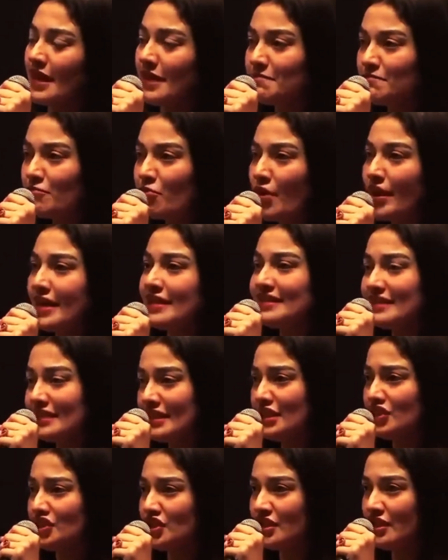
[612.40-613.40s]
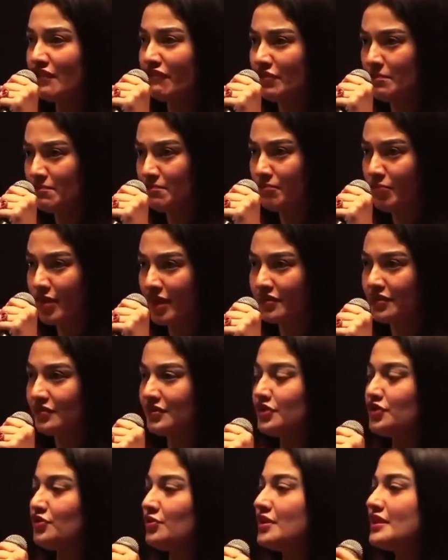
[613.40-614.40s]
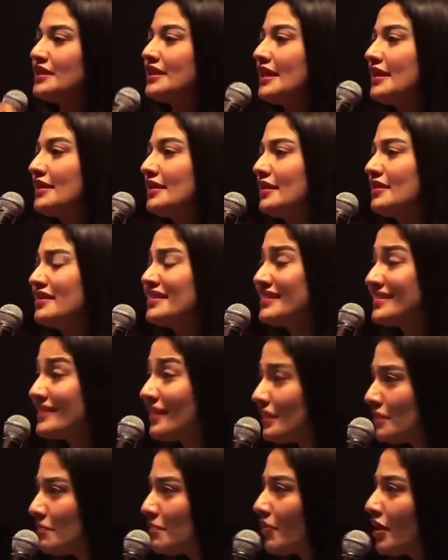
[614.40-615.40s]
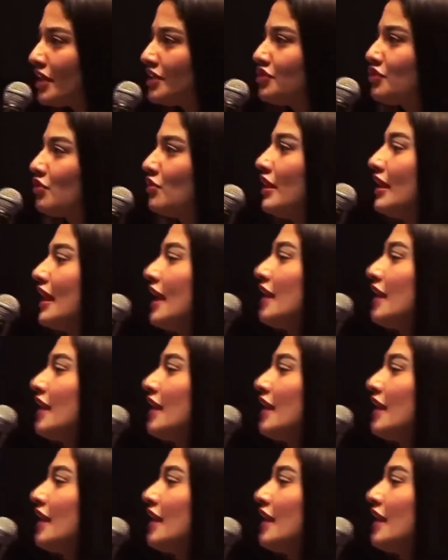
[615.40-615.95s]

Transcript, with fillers: Embrace each and every breath that you are taking. Celebrate your